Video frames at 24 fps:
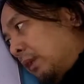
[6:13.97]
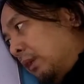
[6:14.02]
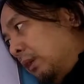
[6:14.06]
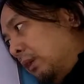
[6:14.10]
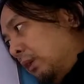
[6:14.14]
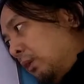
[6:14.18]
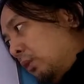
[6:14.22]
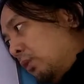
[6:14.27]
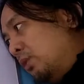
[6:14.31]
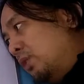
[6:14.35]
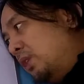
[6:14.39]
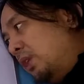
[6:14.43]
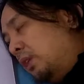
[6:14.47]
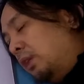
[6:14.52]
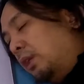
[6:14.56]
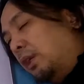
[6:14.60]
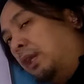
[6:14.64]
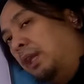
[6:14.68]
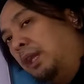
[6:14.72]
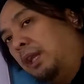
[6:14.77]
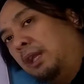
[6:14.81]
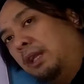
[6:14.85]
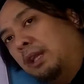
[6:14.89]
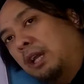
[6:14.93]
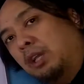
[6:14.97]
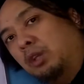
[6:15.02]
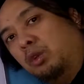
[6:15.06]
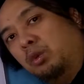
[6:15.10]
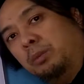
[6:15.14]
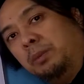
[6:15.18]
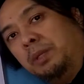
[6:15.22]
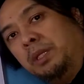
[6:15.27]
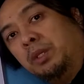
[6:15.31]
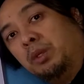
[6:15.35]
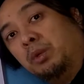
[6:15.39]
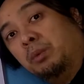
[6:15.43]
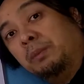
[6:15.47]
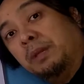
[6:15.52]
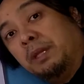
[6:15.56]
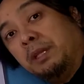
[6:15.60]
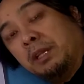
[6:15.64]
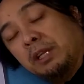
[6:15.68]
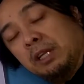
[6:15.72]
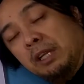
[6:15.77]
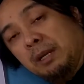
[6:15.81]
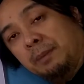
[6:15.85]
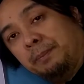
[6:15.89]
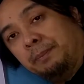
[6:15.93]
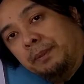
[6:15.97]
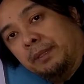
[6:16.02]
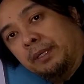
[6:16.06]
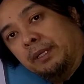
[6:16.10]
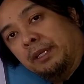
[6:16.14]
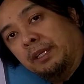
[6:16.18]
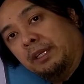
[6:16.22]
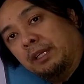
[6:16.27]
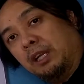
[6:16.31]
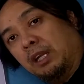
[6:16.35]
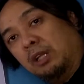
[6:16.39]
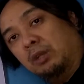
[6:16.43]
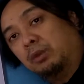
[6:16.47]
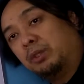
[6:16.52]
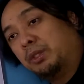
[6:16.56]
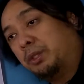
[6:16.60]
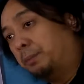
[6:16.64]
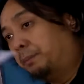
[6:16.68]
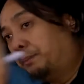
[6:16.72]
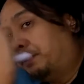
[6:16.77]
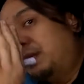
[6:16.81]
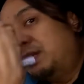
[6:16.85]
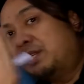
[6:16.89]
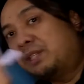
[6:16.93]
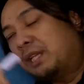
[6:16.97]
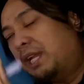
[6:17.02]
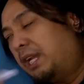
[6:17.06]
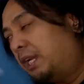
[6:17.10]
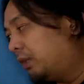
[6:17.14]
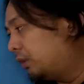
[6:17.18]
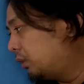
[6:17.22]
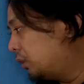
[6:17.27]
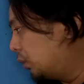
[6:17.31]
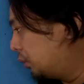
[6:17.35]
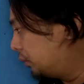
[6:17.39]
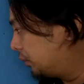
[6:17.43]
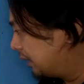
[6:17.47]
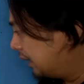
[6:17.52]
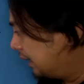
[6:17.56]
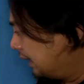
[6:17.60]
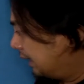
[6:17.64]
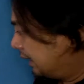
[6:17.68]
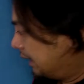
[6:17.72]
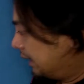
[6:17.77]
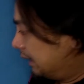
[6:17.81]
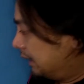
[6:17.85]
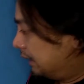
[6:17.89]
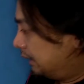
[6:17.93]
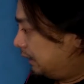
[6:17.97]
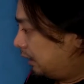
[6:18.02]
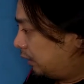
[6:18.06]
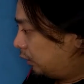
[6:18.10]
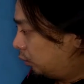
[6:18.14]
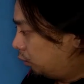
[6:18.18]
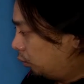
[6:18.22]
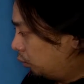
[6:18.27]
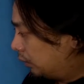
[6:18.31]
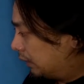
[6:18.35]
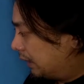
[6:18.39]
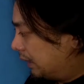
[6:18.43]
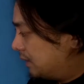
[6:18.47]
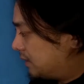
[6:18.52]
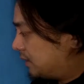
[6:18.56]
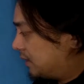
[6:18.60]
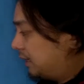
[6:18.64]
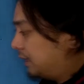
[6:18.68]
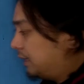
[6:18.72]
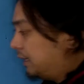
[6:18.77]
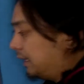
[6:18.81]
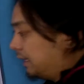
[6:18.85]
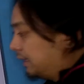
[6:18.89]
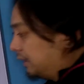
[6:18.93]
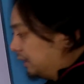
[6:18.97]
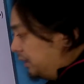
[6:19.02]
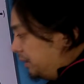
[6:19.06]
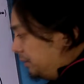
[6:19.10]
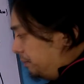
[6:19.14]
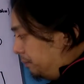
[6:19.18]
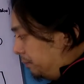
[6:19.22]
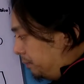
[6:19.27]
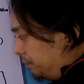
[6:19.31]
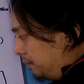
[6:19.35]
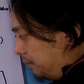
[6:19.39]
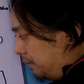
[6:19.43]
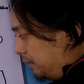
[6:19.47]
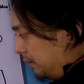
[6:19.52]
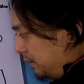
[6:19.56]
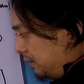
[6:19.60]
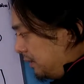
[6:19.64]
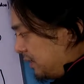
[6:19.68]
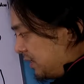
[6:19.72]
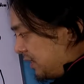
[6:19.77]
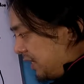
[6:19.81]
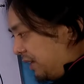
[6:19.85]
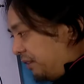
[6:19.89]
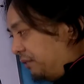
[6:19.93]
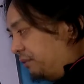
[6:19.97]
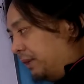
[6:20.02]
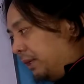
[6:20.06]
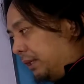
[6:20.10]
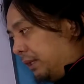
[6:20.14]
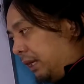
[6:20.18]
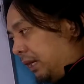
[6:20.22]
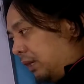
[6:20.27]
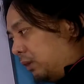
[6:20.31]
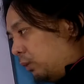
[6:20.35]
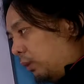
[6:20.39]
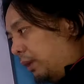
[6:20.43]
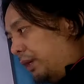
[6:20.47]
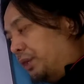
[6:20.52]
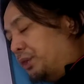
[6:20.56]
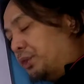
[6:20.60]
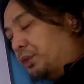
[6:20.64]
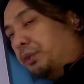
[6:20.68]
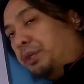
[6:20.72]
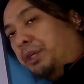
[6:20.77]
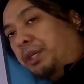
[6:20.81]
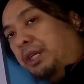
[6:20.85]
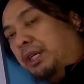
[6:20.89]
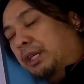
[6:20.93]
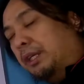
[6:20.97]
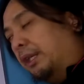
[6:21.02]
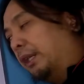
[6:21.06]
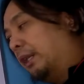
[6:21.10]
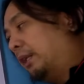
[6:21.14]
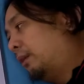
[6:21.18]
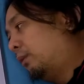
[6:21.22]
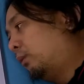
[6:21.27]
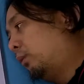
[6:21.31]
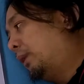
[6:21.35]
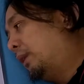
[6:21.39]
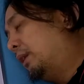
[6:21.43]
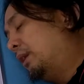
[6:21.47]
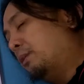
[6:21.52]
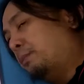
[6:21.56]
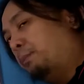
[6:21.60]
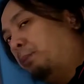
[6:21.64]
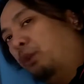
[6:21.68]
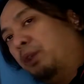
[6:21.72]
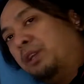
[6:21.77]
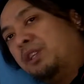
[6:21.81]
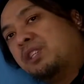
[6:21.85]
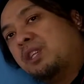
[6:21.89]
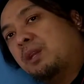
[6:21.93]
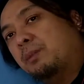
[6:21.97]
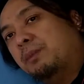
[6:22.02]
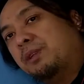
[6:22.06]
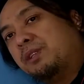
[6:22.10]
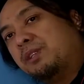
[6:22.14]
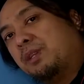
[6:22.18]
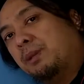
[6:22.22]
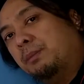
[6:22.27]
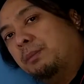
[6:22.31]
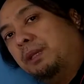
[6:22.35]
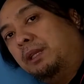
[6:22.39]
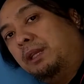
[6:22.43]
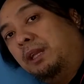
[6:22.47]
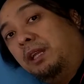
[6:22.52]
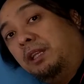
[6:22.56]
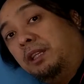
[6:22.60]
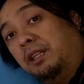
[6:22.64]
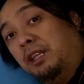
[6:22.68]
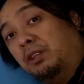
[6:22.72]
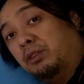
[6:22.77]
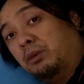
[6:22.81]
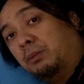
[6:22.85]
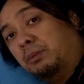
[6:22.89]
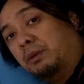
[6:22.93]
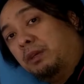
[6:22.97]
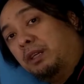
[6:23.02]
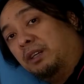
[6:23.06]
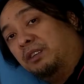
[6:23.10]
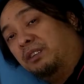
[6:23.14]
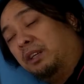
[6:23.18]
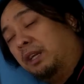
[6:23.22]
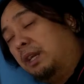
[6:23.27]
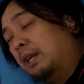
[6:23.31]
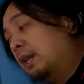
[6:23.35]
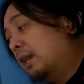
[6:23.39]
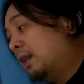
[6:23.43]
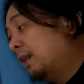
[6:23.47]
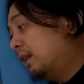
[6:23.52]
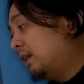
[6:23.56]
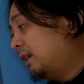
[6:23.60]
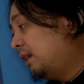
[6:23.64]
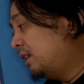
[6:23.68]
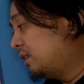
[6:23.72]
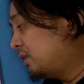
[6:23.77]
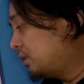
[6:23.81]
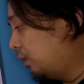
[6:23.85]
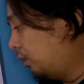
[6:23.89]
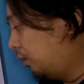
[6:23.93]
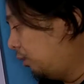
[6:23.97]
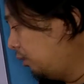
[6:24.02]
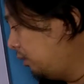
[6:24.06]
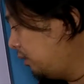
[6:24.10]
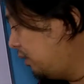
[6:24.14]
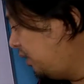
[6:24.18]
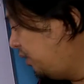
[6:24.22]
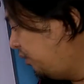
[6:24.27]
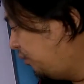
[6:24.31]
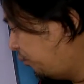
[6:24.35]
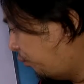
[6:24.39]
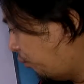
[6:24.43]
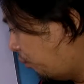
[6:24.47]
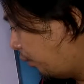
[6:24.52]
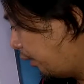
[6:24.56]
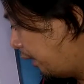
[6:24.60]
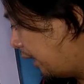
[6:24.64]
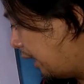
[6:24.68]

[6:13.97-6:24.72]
considering aluminum and copper and hollow shell. Please take note, the 2 times 10 negative 7 equation here with the 0.7788 of R is only for